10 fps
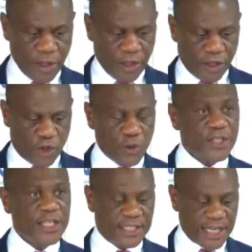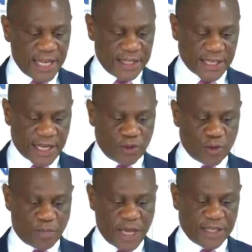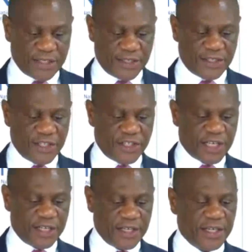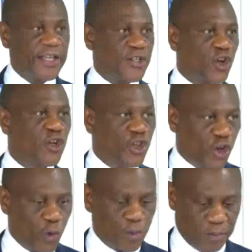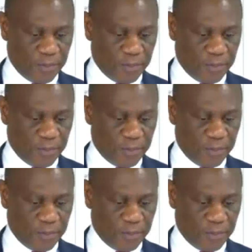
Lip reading: "Using data to make decisions is not new,